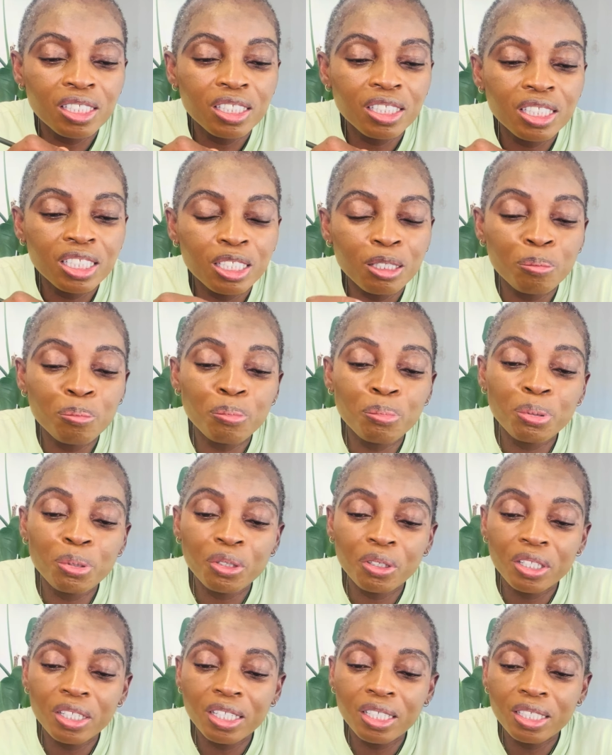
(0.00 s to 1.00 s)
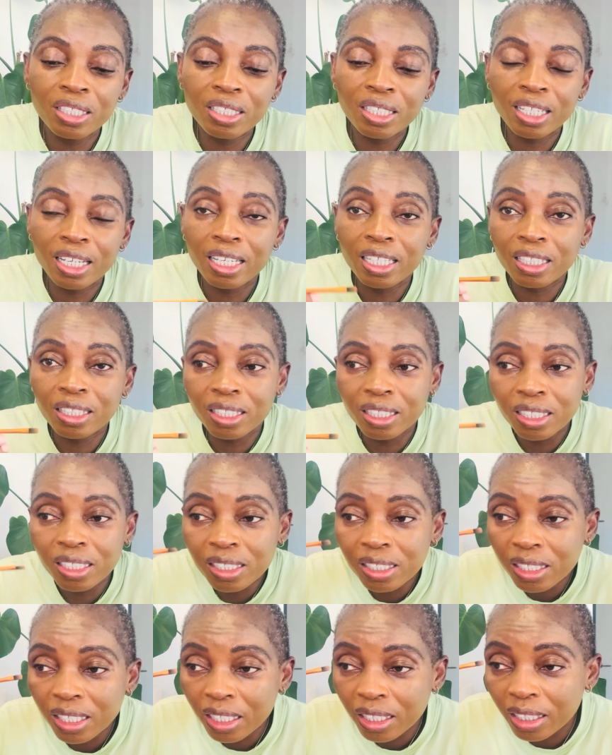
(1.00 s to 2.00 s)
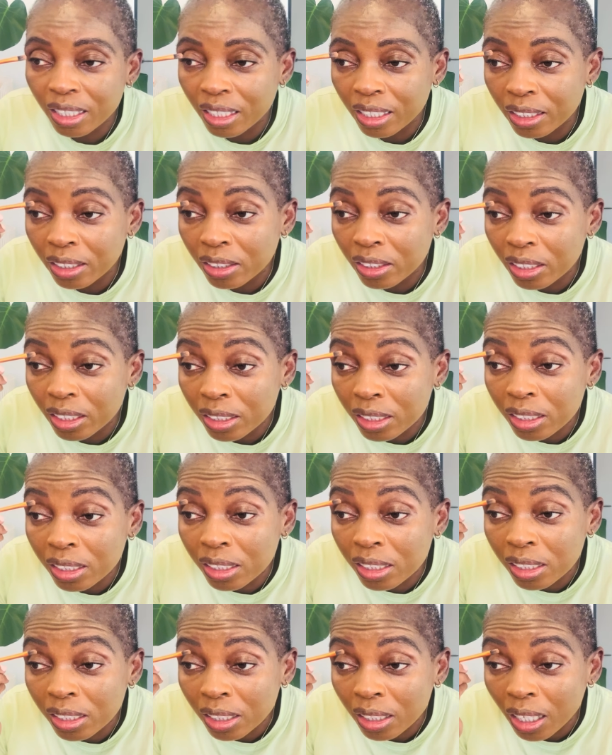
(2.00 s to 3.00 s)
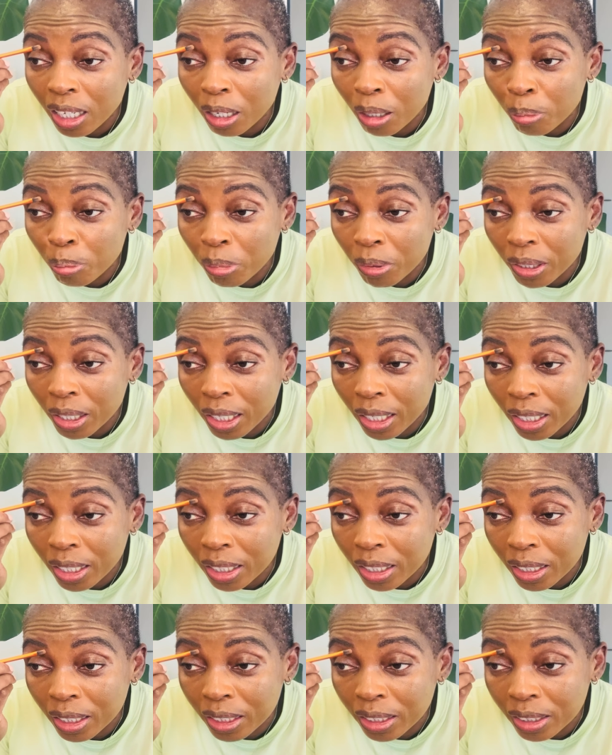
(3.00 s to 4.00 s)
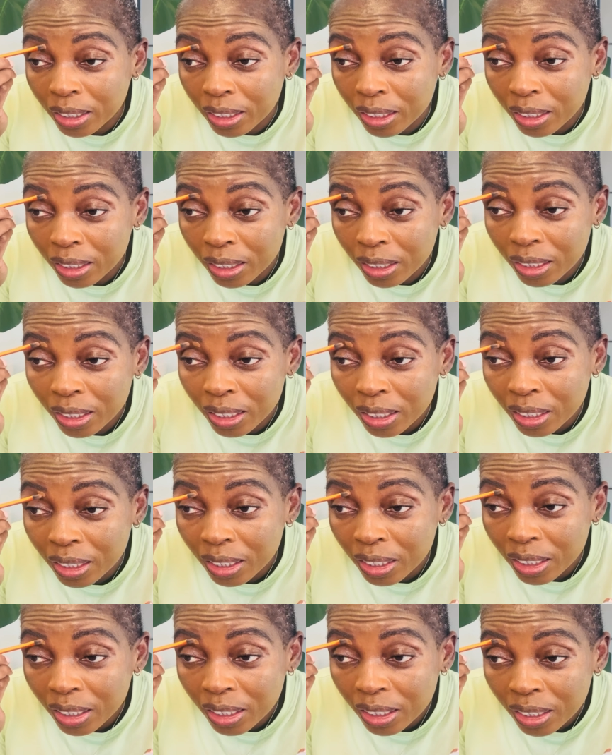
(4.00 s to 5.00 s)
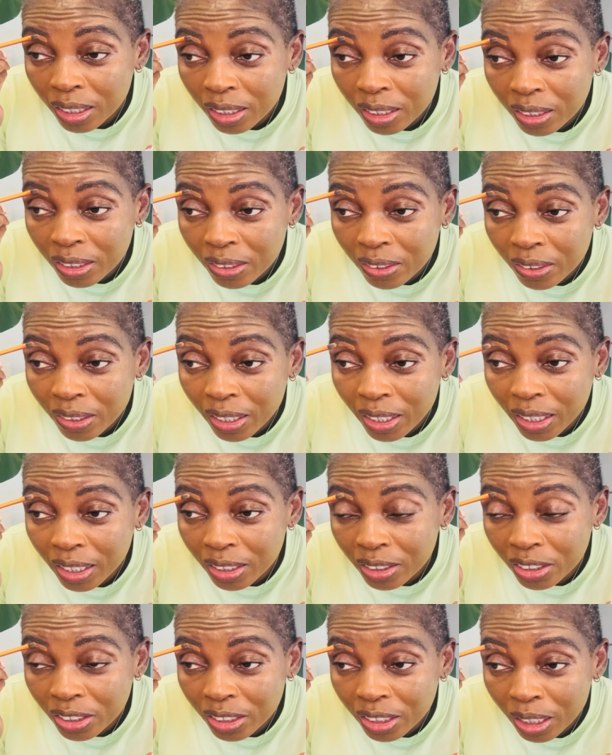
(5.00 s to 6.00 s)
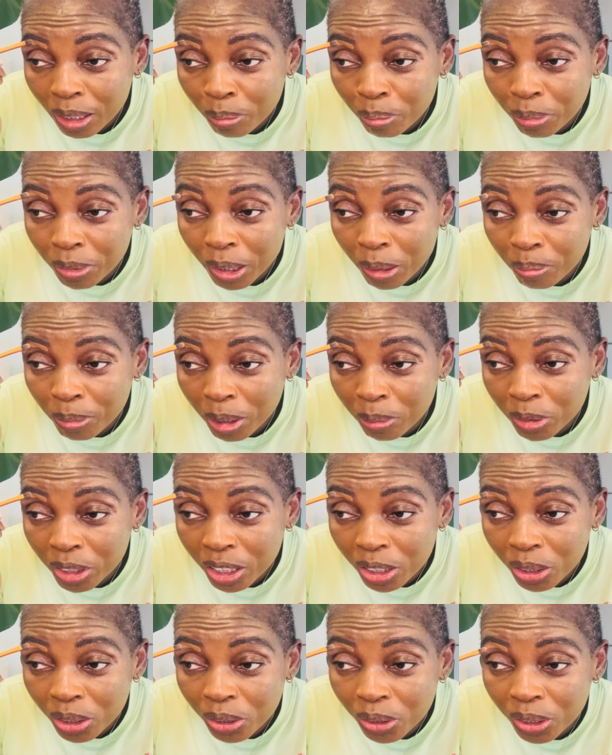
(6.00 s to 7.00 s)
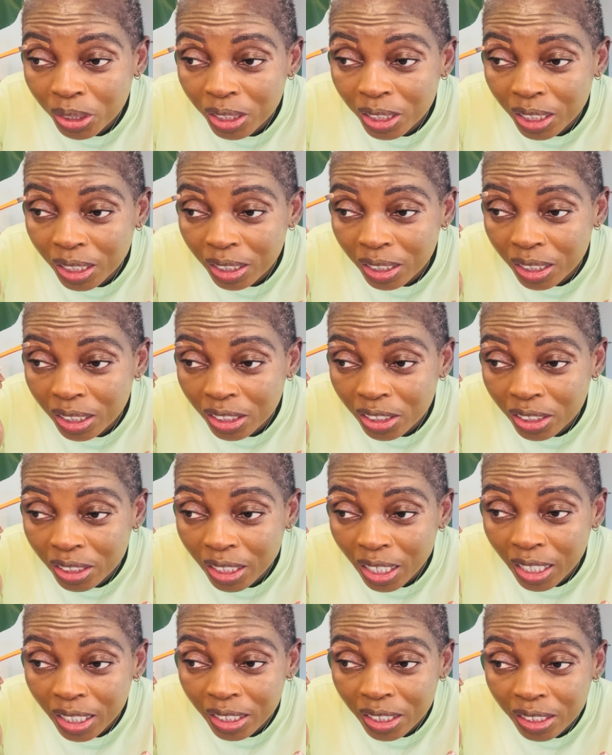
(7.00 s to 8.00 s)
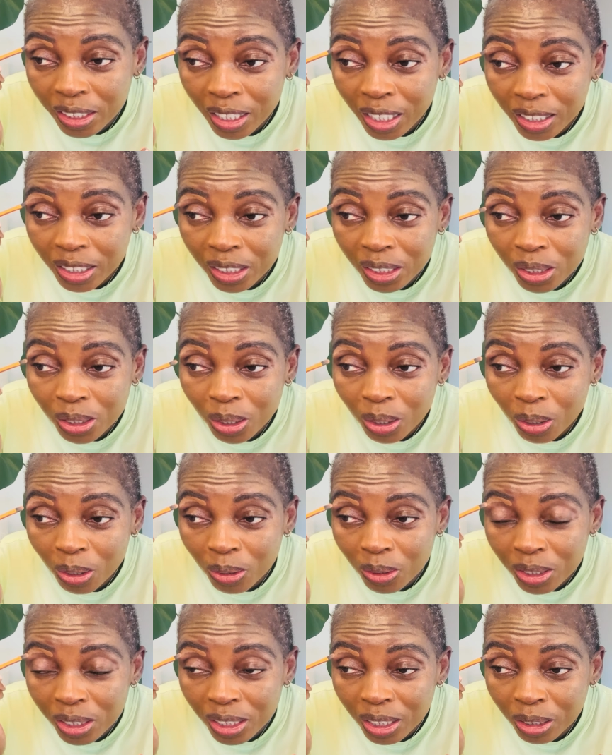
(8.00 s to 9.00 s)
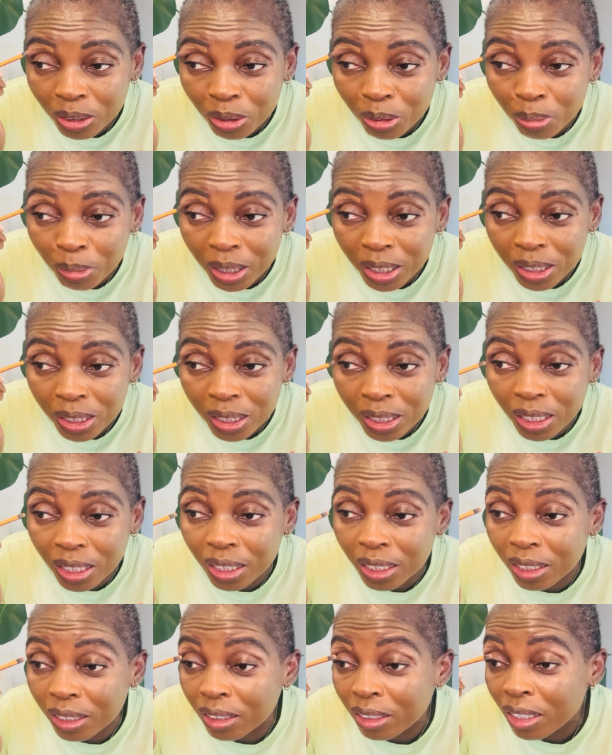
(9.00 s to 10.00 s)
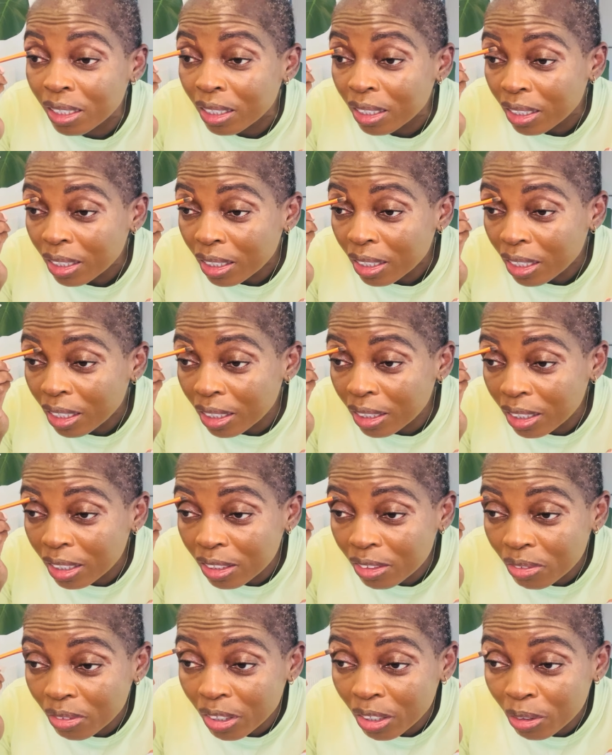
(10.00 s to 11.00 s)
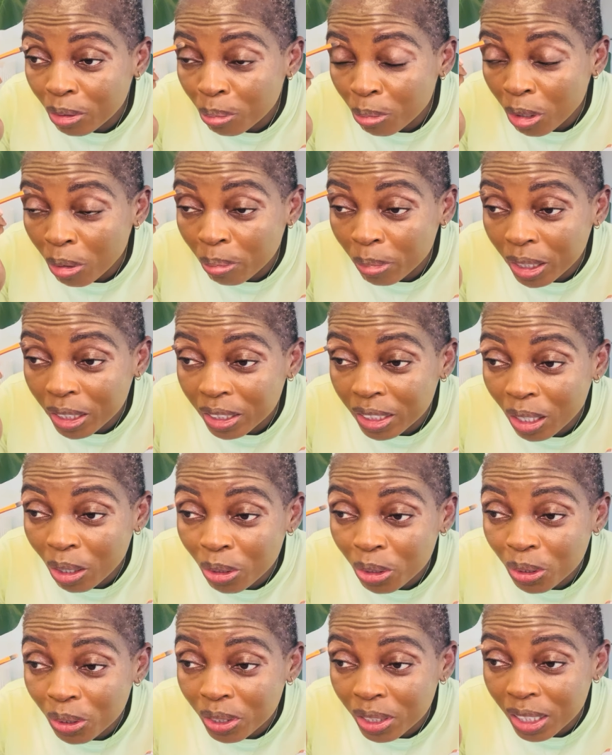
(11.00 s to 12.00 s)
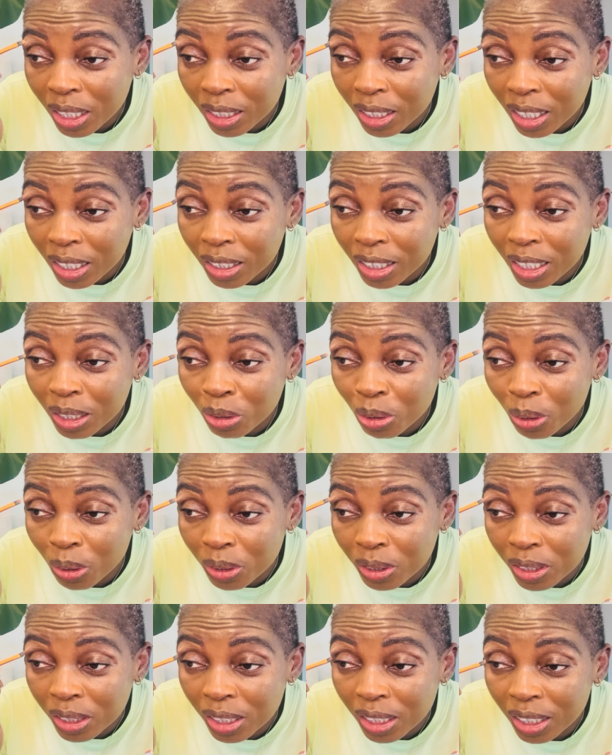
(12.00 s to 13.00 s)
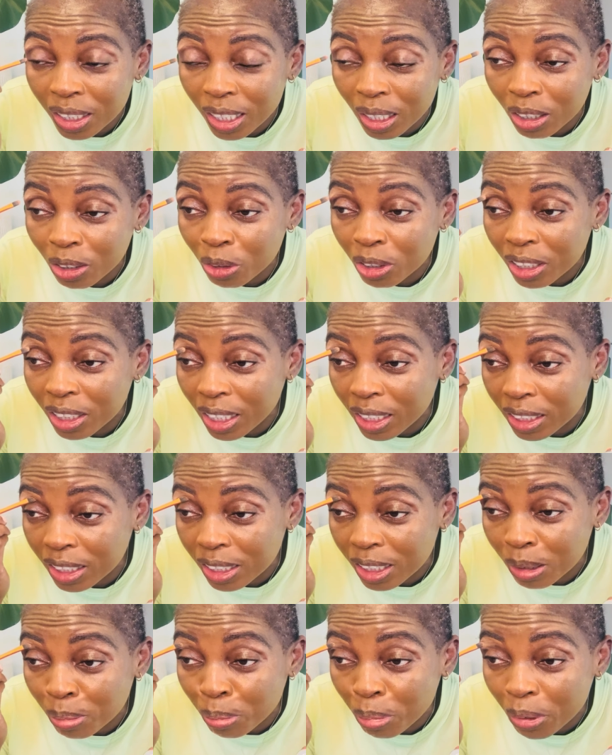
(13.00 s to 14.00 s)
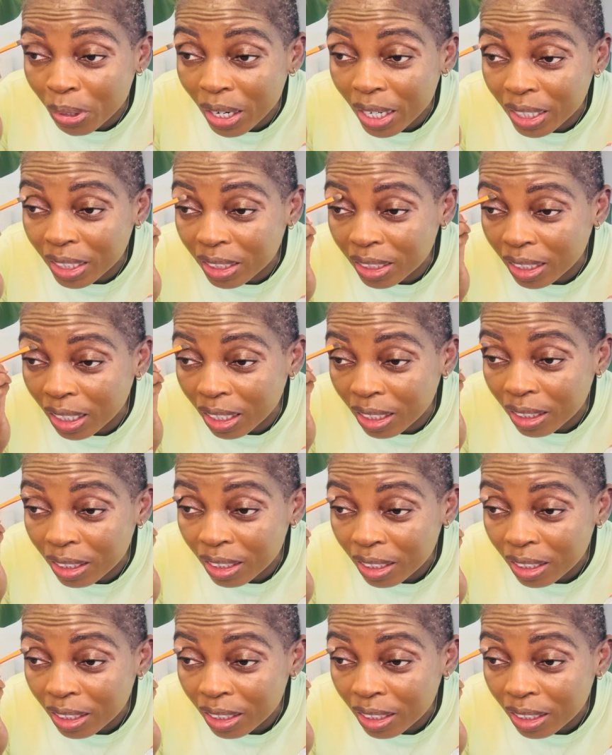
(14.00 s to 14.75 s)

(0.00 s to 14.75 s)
dip in like this and then just apply and try and shape them. I'm just using the shade that is closer to my skin at this very moment. I'll use another concealer that is brighter